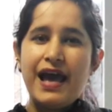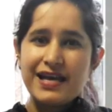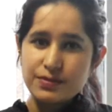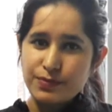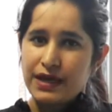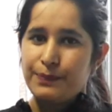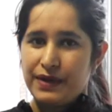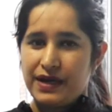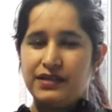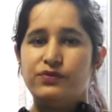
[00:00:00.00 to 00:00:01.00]
As my
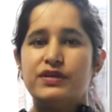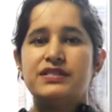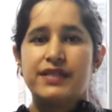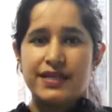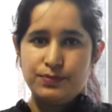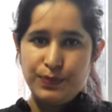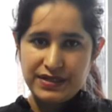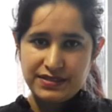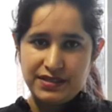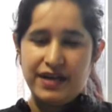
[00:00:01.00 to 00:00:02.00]
plaintiff was
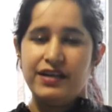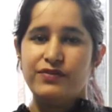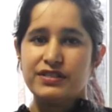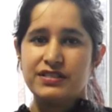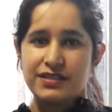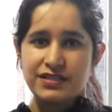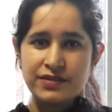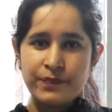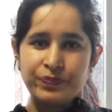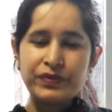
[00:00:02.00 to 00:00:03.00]
trespasser and he was
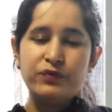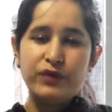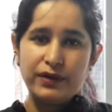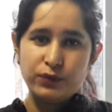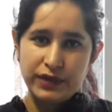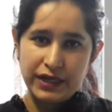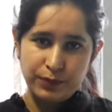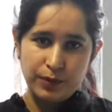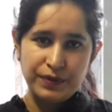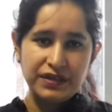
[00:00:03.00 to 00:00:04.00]
just went to
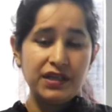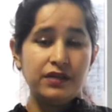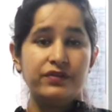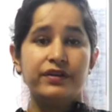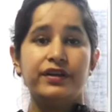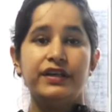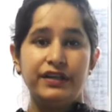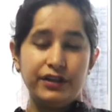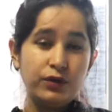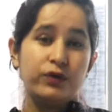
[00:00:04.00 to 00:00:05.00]
that property, even he
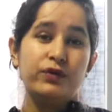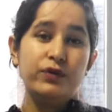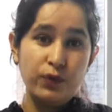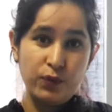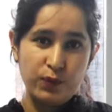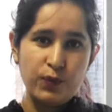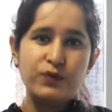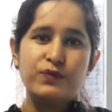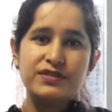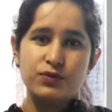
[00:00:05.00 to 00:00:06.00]
did not know
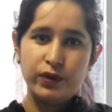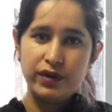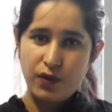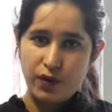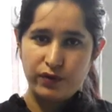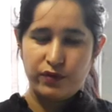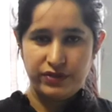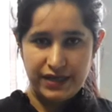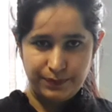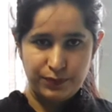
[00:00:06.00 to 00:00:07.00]
what was going
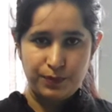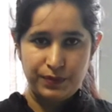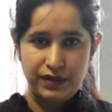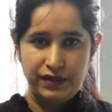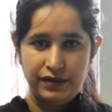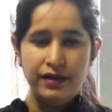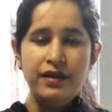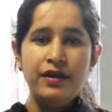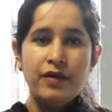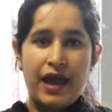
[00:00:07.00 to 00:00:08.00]
on that property,
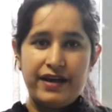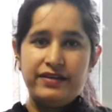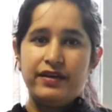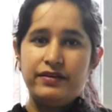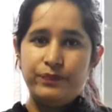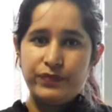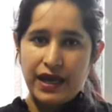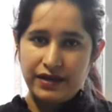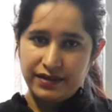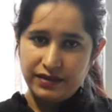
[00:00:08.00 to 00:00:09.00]
and
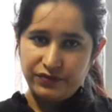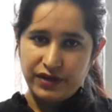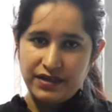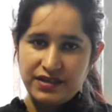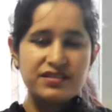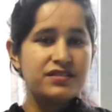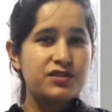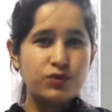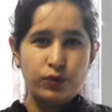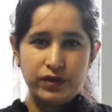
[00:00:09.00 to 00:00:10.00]
the defendant
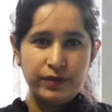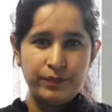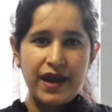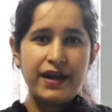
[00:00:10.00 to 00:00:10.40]
just shoot him.